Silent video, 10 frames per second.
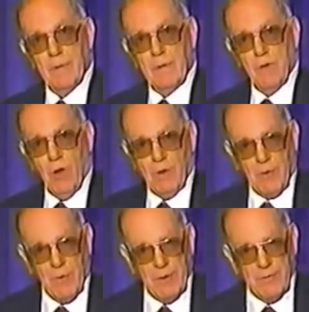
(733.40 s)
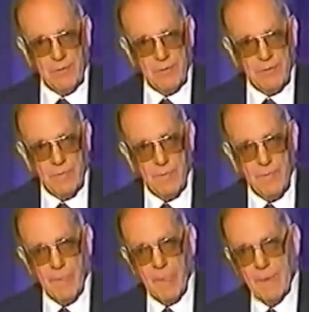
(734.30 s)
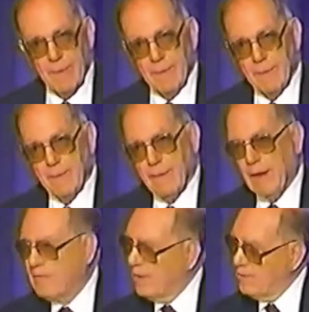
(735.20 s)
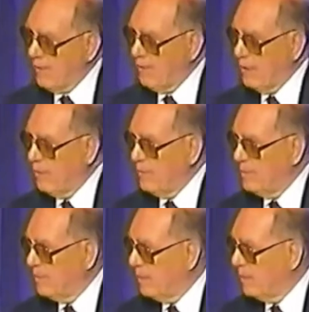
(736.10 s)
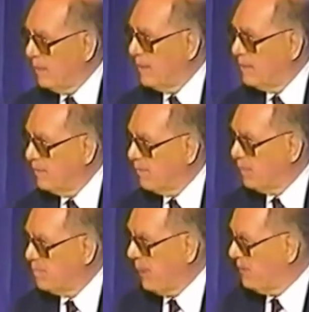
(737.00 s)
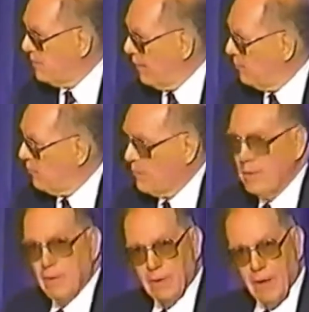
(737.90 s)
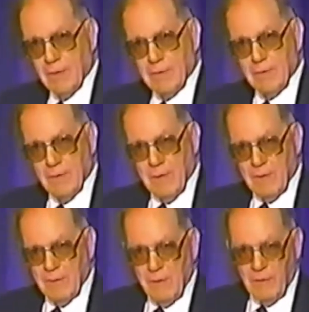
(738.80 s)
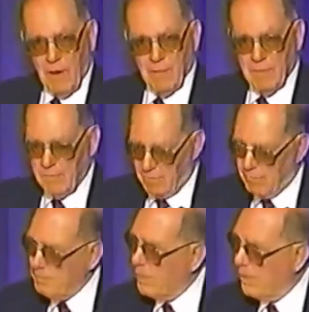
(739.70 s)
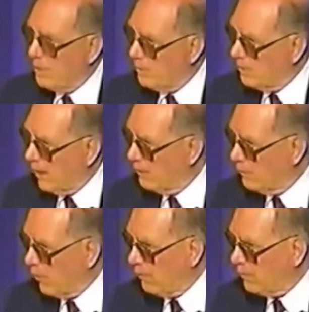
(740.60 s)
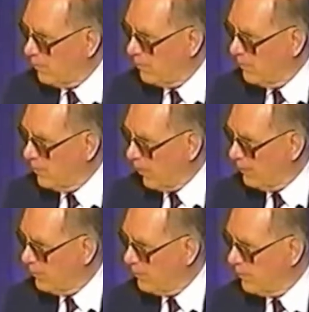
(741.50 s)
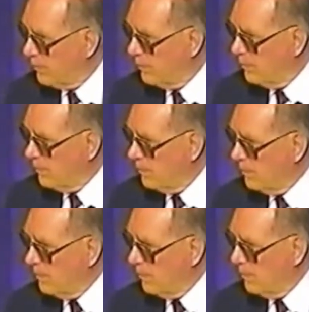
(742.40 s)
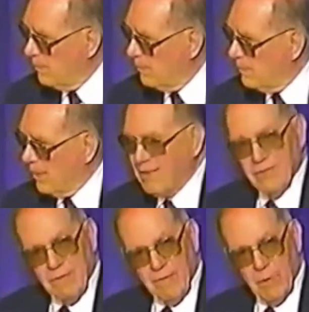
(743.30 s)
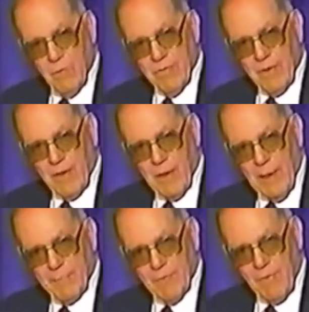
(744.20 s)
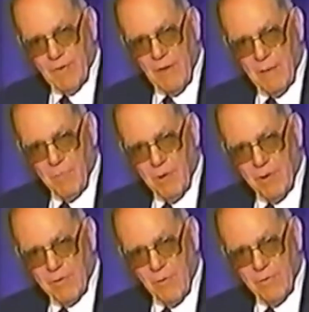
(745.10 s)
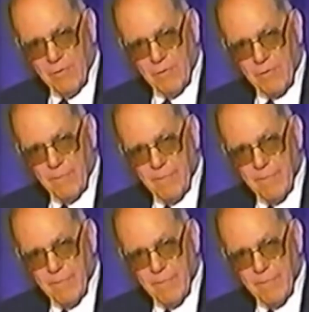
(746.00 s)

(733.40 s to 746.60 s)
the dollar crisis. 1970, the Penn Central and Chrysler crisis. 1971, the collapse of the entire monetary system.